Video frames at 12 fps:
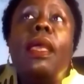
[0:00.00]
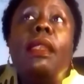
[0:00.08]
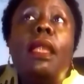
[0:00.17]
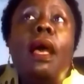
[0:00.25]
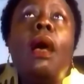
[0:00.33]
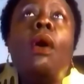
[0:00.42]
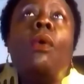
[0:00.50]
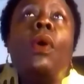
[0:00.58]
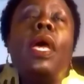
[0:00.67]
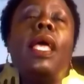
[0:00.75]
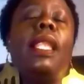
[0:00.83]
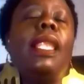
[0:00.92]

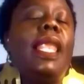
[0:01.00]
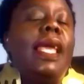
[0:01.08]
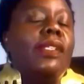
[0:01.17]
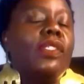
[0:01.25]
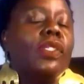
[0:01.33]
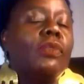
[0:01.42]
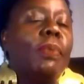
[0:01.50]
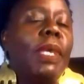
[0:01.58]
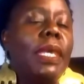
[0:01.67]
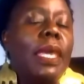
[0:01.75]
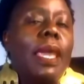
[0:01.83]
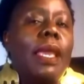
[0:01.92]
Now let's
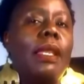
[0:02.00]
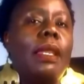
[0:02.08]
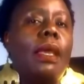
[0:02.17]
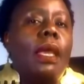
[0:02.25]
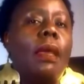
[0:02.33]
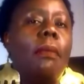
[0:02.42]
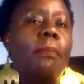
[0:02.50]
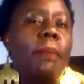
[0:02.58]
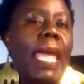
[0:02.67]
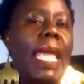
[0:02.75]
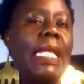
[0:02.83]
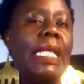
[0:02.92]
begin
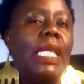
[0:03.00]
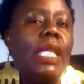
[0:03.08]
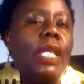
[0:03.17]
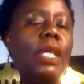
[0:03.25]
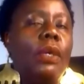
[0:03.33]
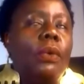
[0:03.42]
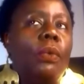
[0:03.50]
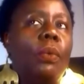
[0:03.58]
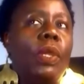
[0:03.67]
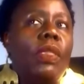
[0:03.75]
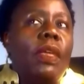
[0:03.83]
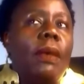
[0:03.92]

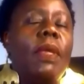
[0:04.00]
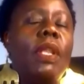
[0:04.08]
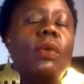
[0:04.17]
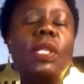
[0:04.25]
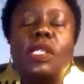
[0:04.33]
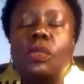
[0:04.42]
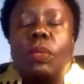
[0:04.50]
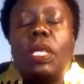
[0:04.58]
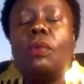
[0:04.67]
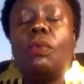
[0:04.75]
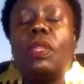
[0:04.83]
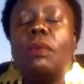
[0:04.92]
let's
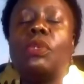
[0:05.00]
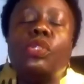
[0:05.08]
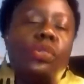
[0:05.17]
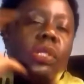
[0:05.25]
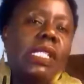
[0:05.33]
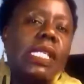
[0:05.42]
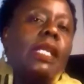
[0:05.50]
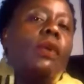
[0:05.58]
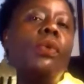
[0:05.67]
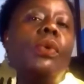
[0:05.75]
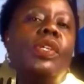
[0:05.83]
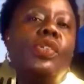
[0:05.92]
begin with emotions, then I'll
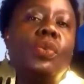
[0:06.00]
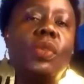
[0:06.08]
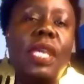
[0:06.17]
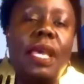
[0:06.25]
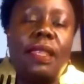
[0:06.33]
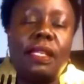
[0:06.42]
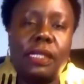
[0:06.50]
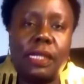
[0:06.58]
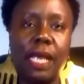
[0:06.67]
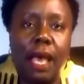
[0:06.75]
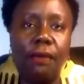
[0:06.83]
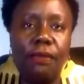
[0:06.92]
go into the other
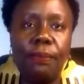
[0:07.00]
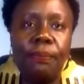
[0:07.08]
stuff.